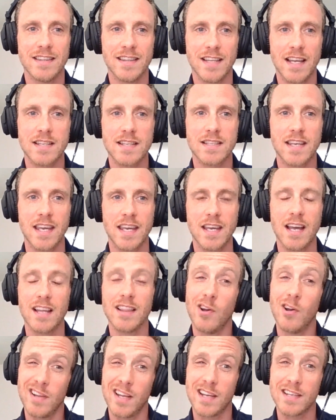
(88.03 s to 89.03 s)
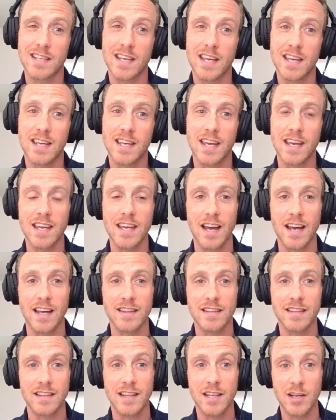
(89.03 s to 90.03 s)
less geeky and
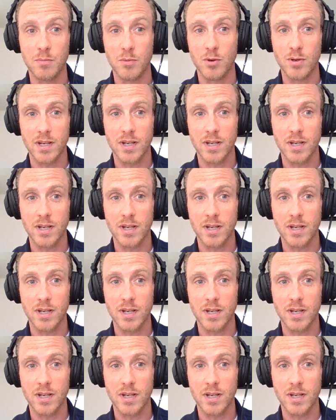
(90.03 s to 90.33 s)
a little more